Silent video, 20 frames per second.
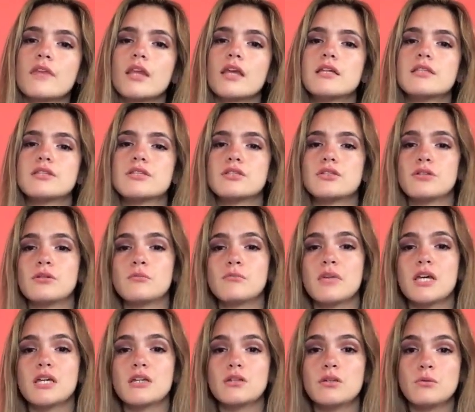It's to
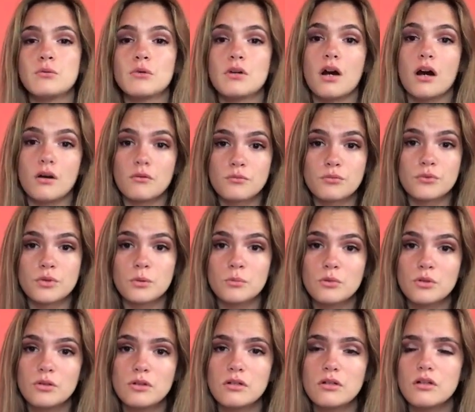make you
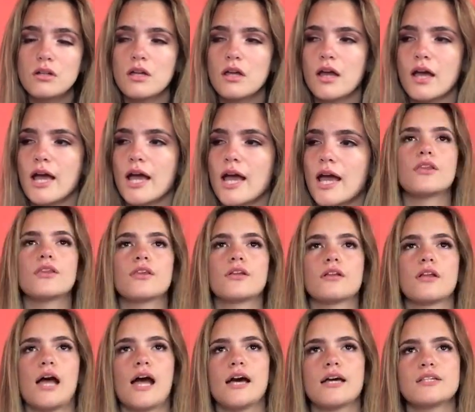comfortable. The
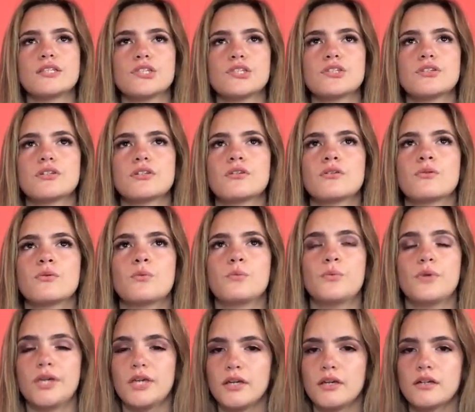last
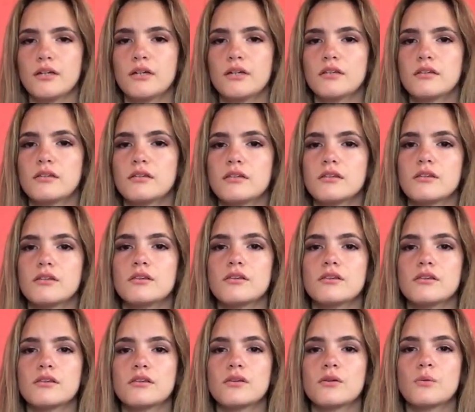week,
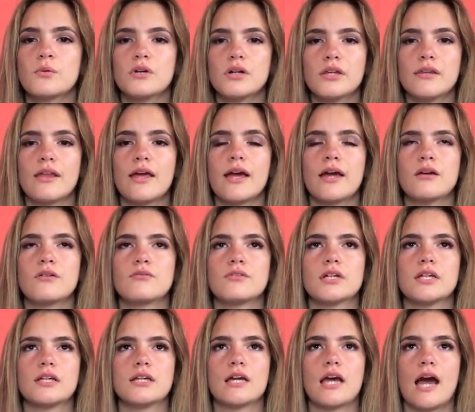the one that
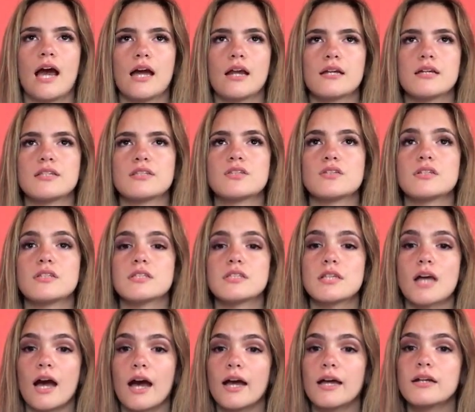really had us
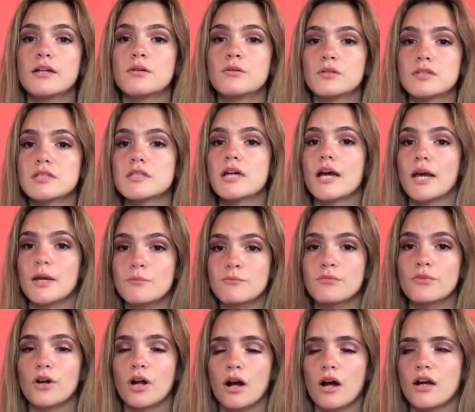decide it was time
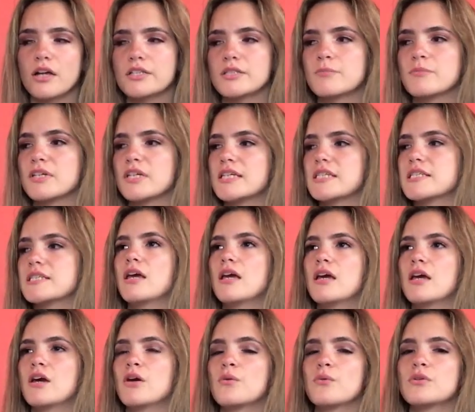for hospice,
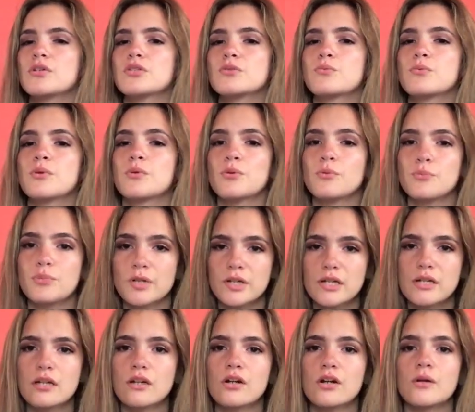was we were
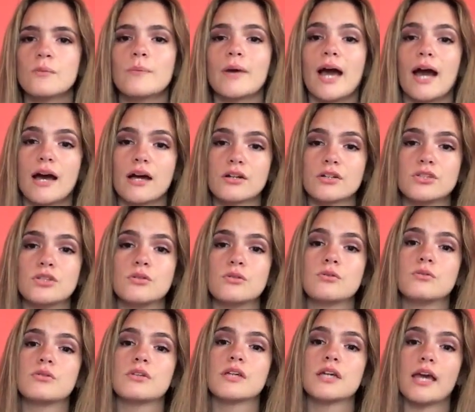bringing her back
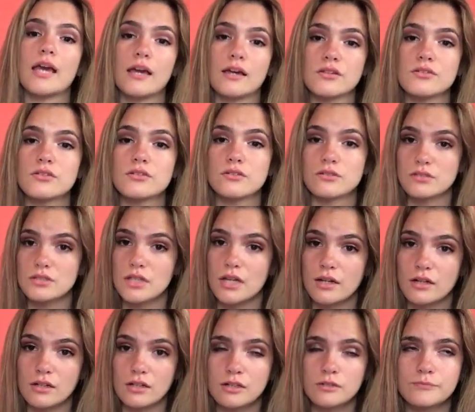to the cancer
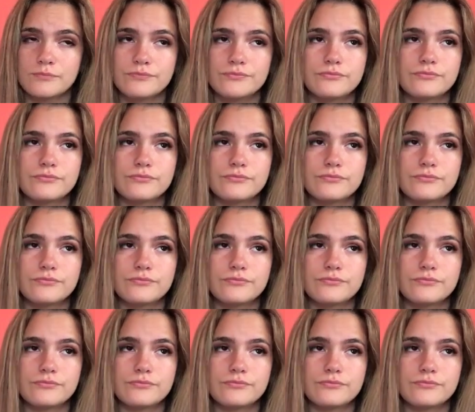center,